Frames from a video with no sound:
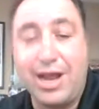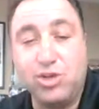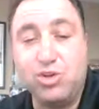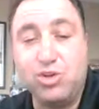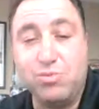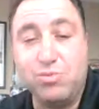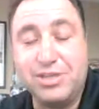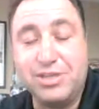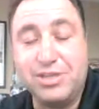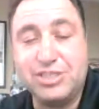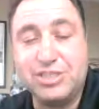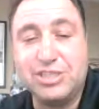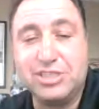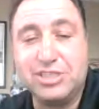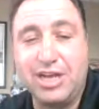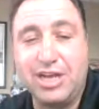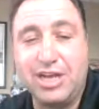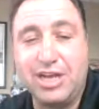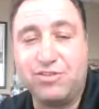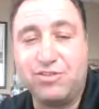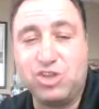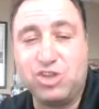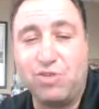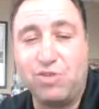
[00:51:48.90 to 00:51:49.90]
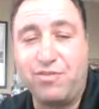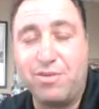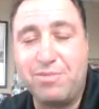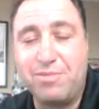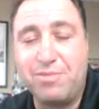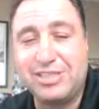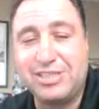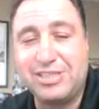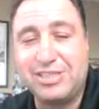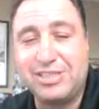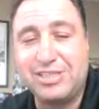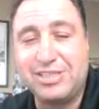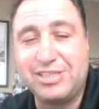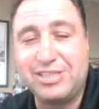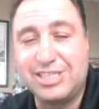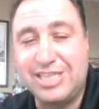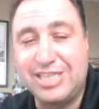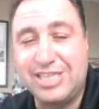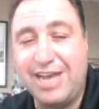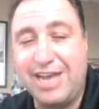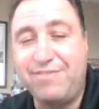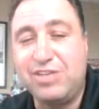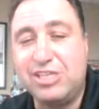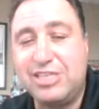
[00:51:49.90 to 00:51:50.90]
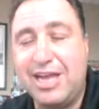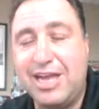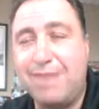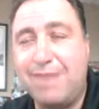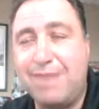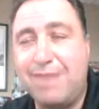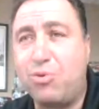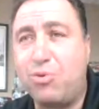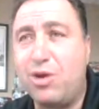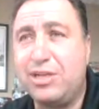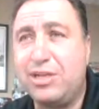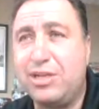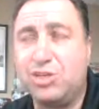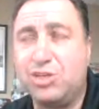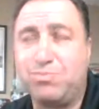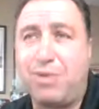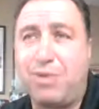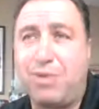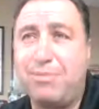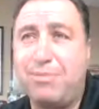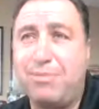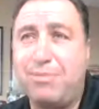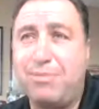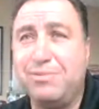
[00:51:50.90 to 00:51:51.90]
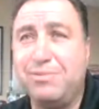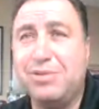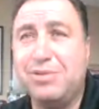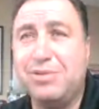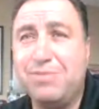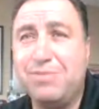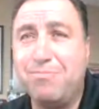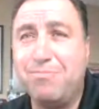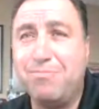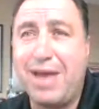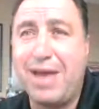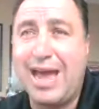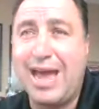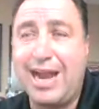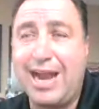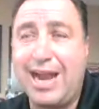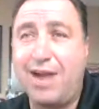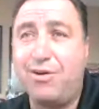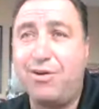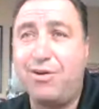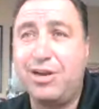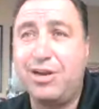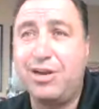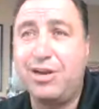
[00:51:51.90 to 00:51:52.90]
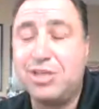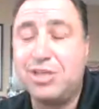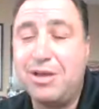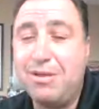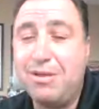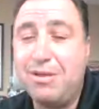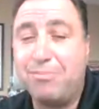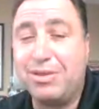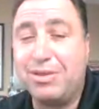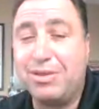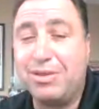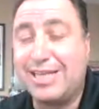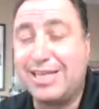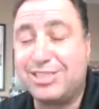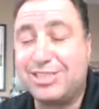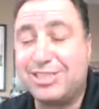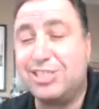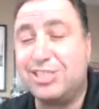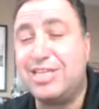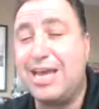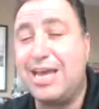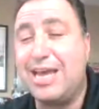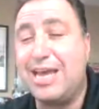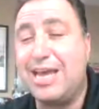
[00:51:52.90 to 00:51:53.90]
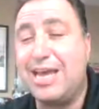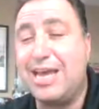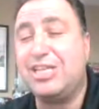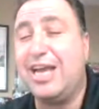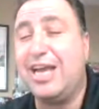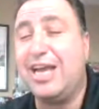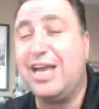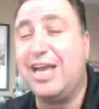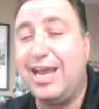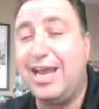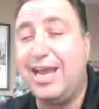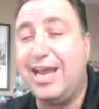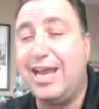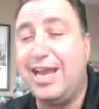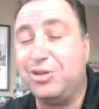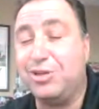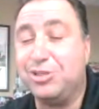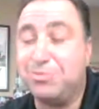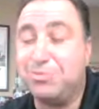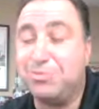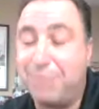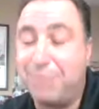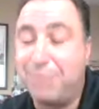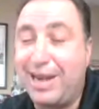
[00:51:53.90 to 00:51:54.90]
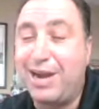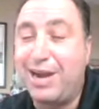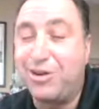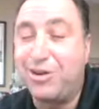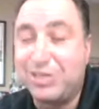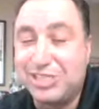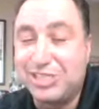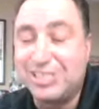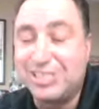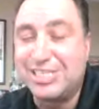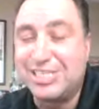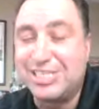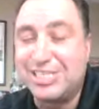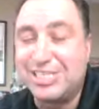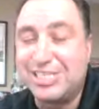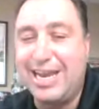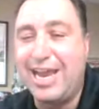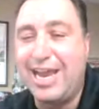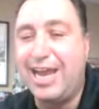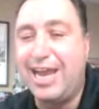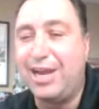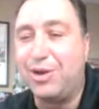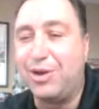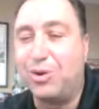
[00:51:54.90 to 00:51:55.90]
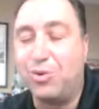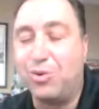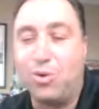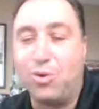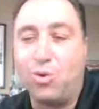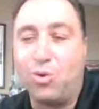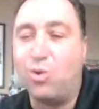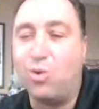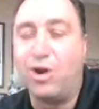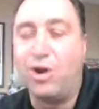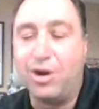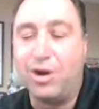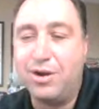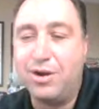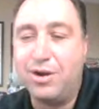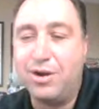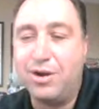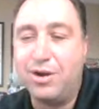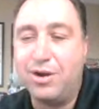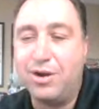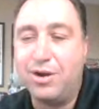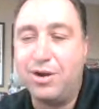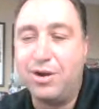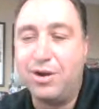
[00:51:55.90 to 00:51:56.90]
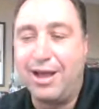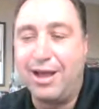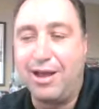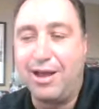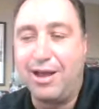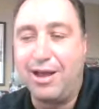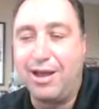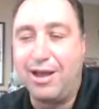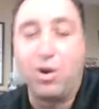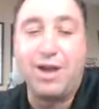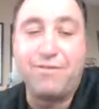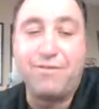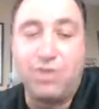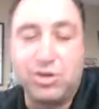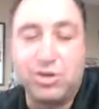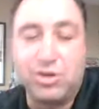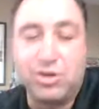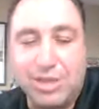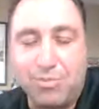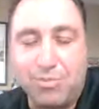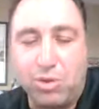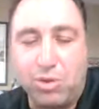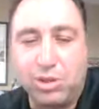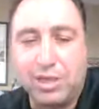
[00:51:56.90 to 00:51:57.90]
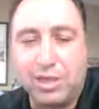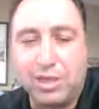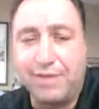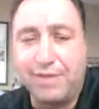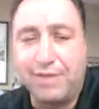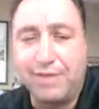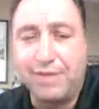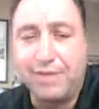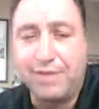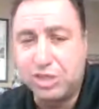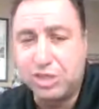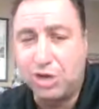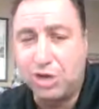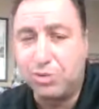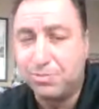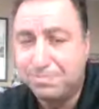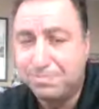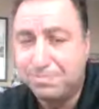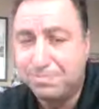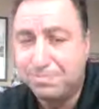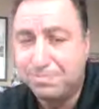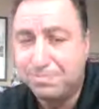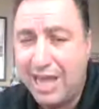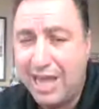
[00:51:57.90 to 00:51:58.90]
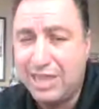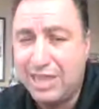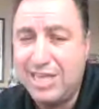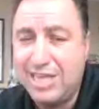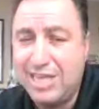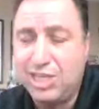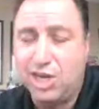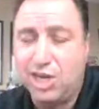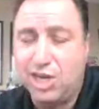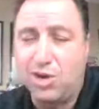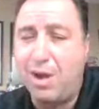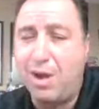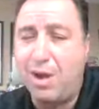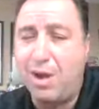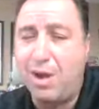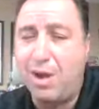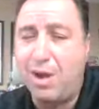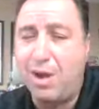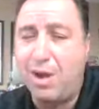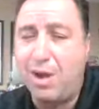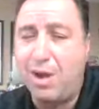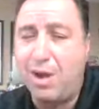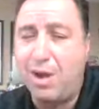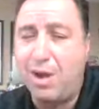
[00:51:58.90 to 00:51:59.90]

you do business there. So from a safety standpoint, there's probably bad areas, but that's the same in San Diego. There's bad areas in San Diego or wherever someone lives. So I think the corruption we